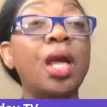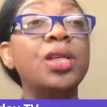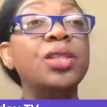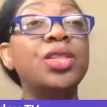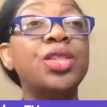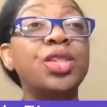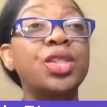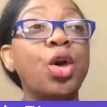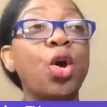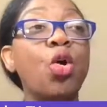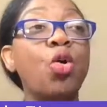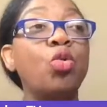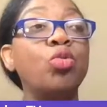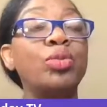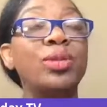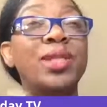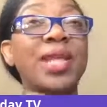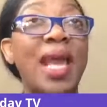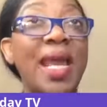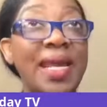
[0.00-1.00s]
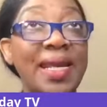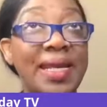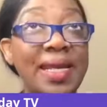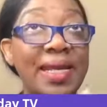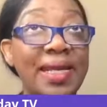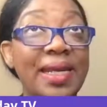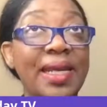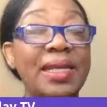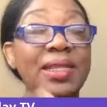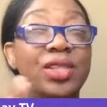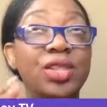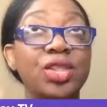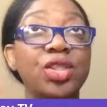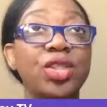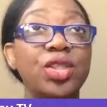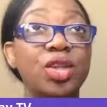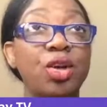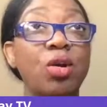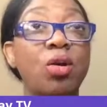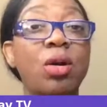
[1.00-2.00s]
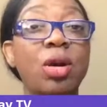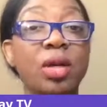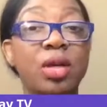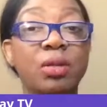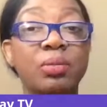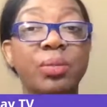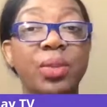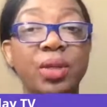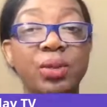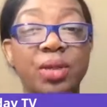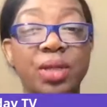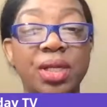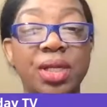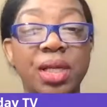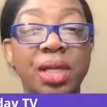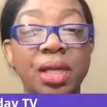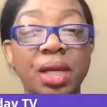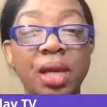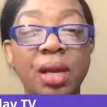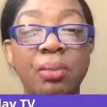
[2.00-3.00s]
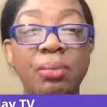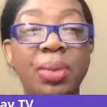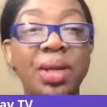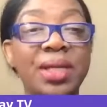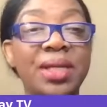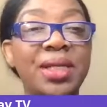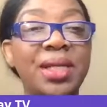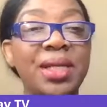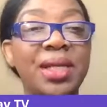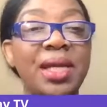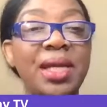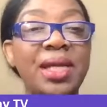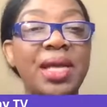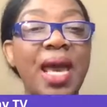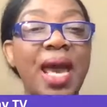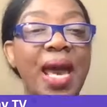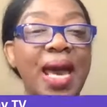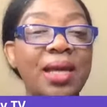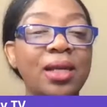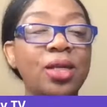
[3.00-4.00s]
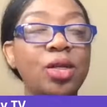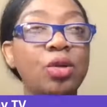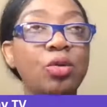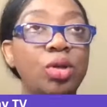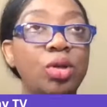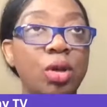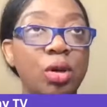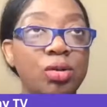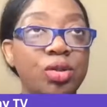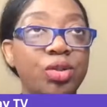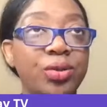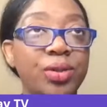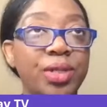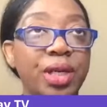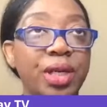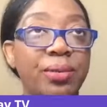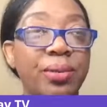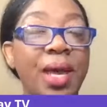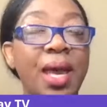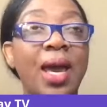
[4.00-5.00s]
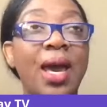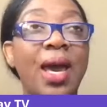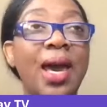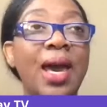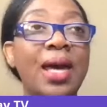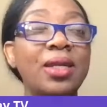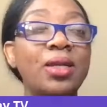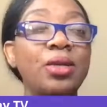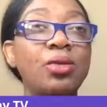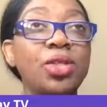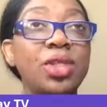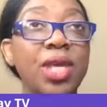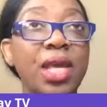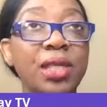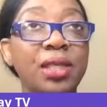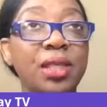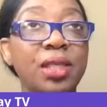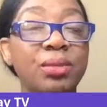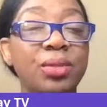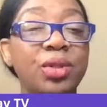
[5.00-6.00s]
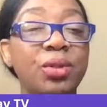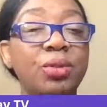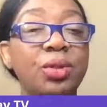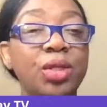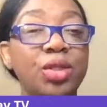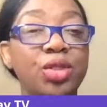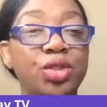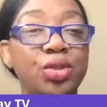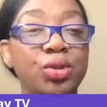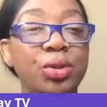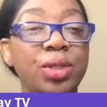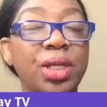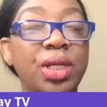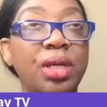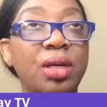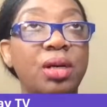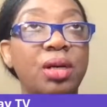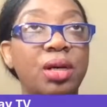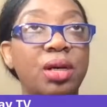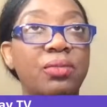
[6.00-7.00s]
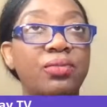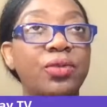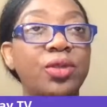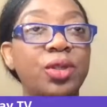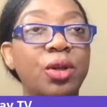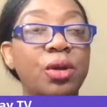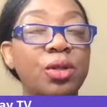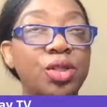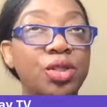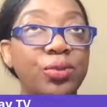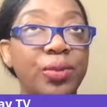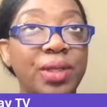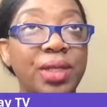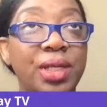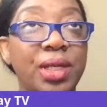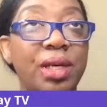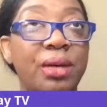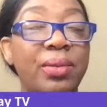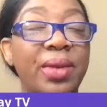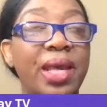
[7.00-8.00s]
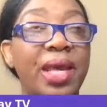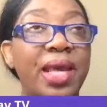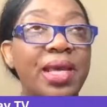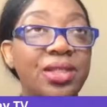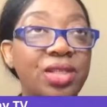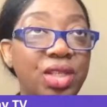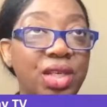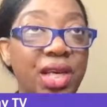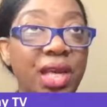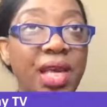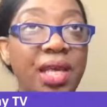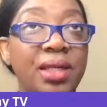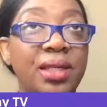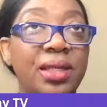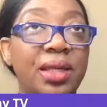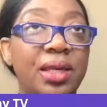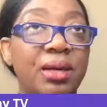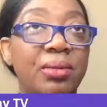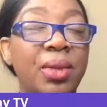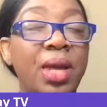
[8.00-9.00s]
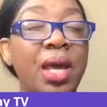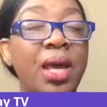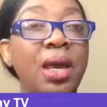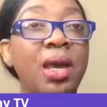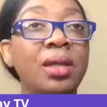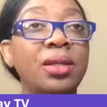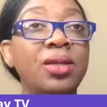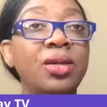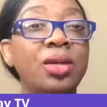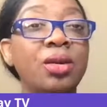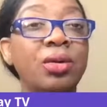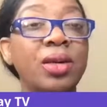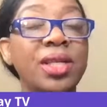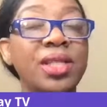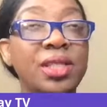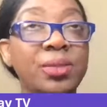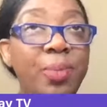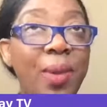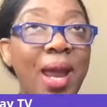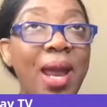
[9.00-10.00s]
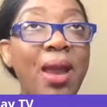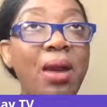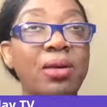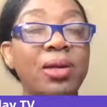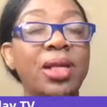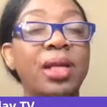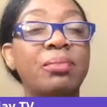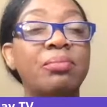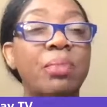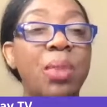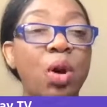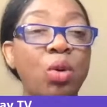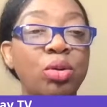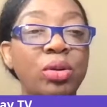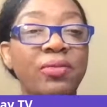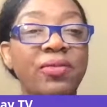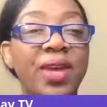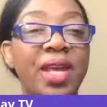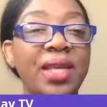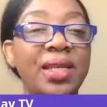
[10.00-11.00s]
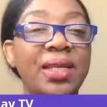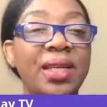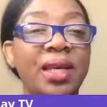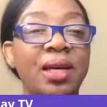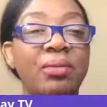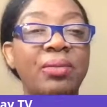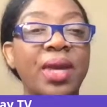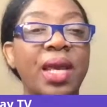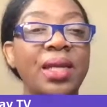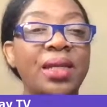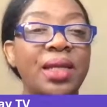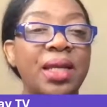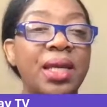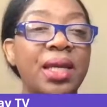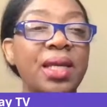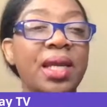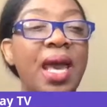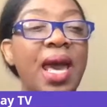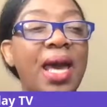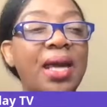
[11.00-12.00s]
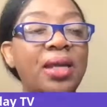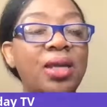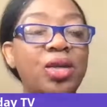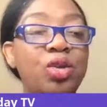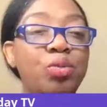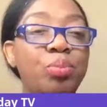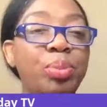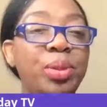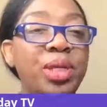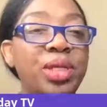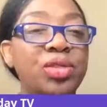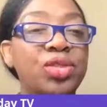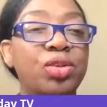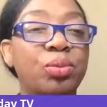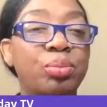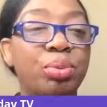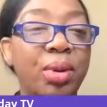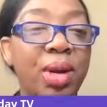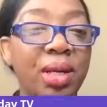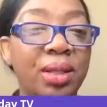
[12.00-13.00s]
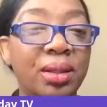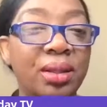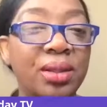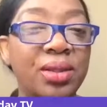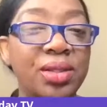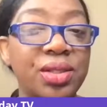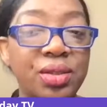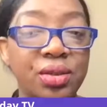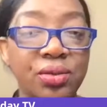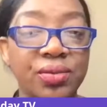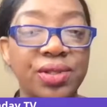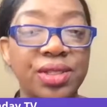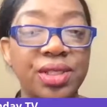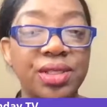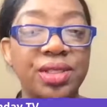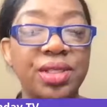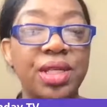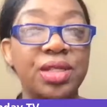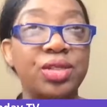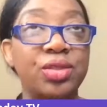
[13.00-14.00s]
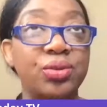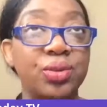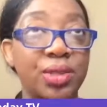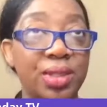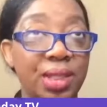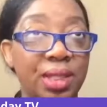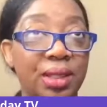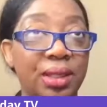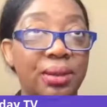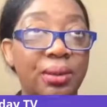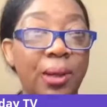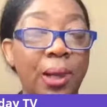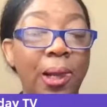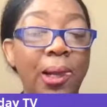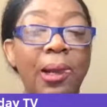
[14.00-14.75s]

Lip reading: So they get into your community, but then how do you nurture them? How do you take them through the journey of nurturing them, educating them, inspire them, motivate them? And then how do you pitch your product or services that you're selling?